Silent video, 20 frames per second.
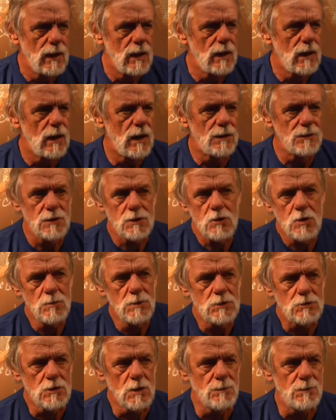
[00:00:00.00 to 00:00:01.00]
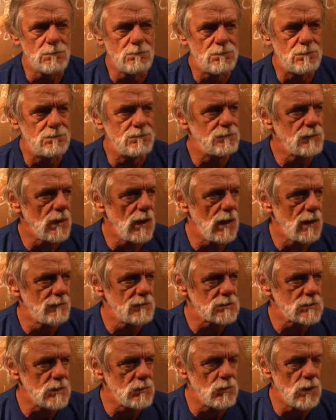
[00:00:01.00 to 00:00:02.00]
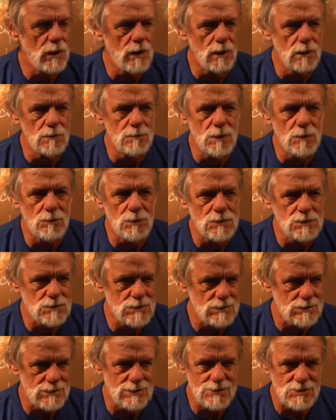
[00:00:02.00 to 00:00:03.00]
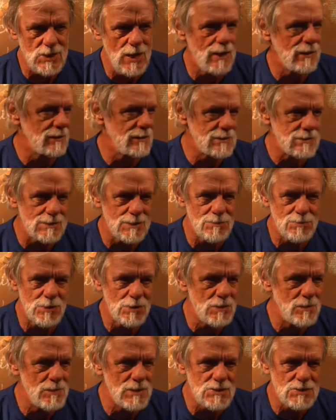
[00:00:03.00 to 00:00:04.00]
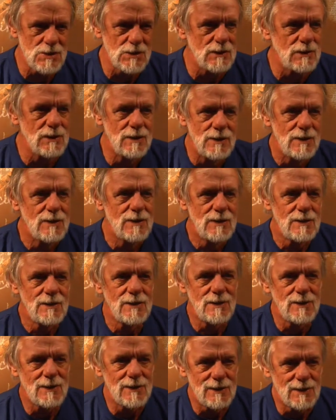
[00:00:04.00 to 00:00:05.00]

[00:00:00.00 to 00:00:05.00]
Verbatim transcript: Uh, the Cuba trip, obviously, one element was just to challenge the prohibition uh,